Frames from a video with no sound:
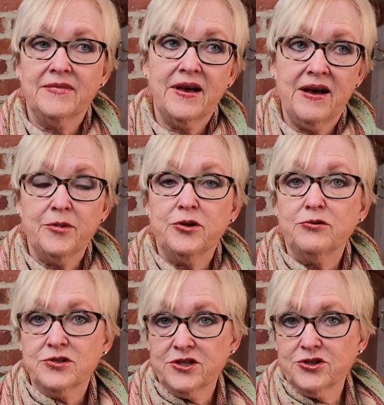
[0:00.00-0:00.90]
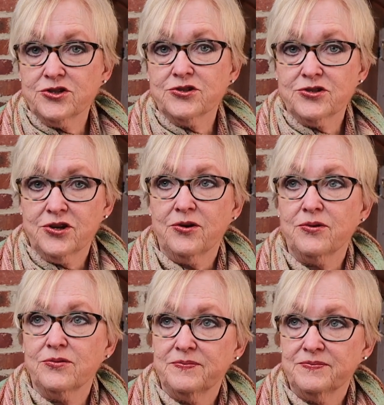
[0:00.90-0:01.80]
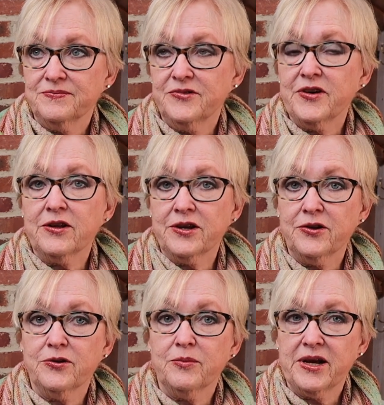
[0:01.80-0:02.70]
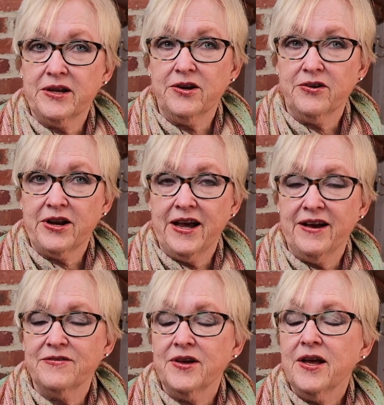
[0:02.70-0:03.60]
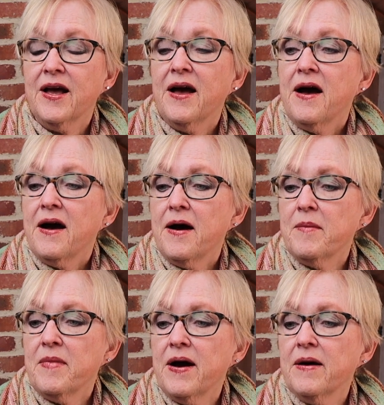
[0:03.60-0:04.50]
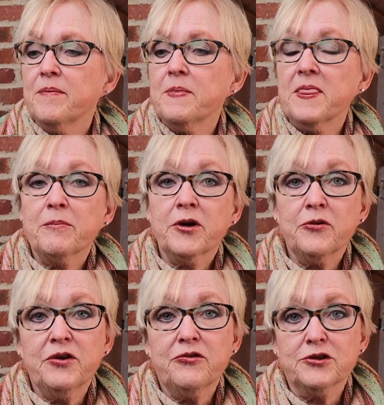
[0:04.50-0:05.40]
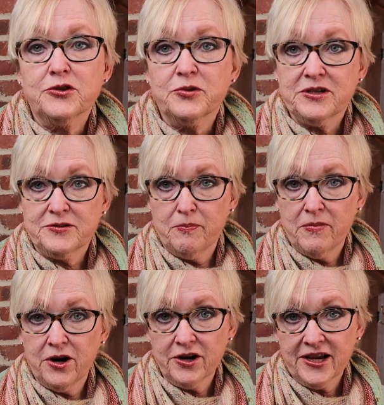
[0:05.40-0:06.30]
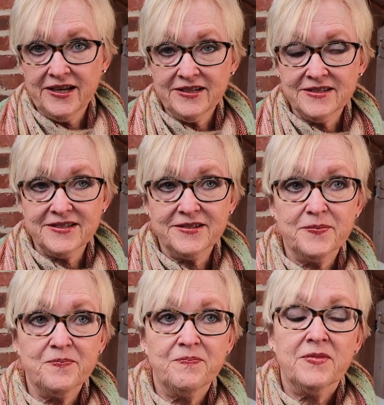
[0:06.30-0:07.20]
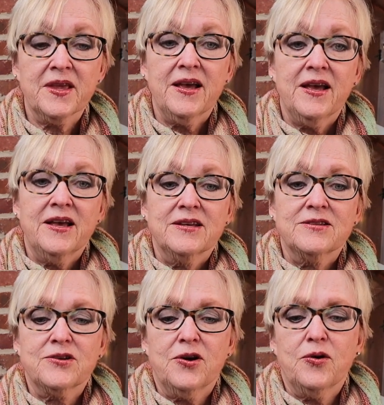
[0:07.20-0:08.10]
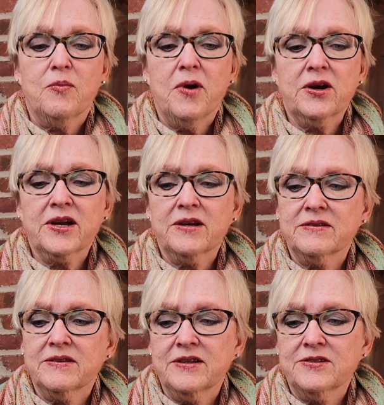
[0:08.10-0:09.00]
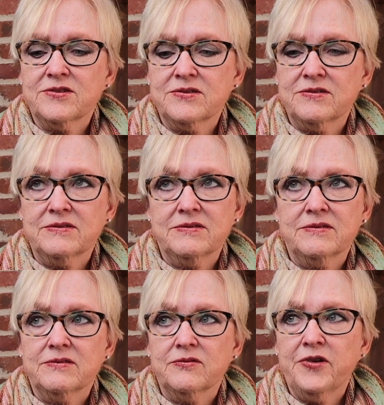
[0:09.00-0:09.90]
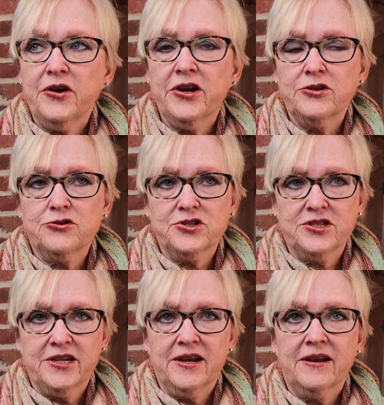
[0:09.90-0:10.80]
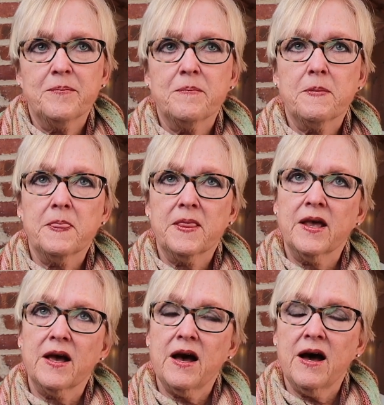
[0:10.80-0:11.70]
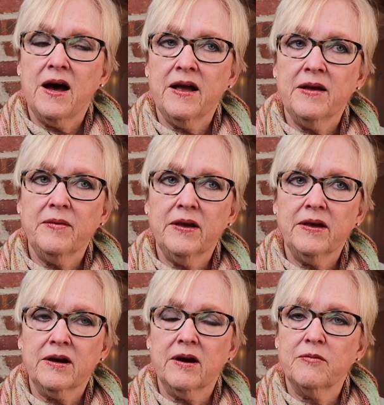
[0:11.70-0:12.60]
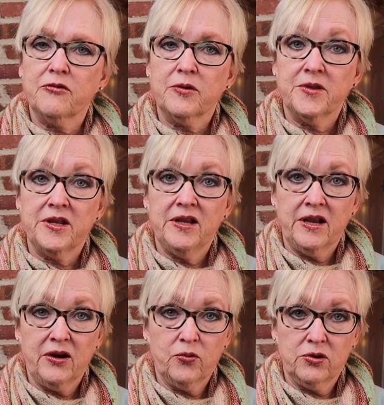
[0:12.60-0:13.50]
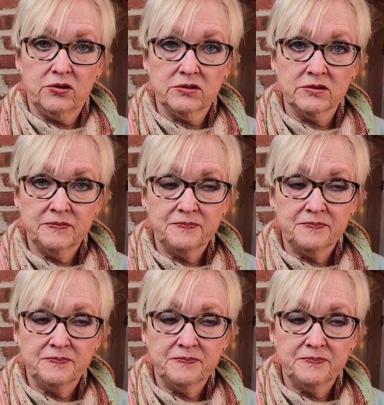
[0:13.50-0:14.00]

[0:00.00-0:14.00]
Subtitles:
I'm a new stitcher, so fairly new, about a year and a half. I'm going to refer to it as market. So market is very interesting. I come from the knitting world.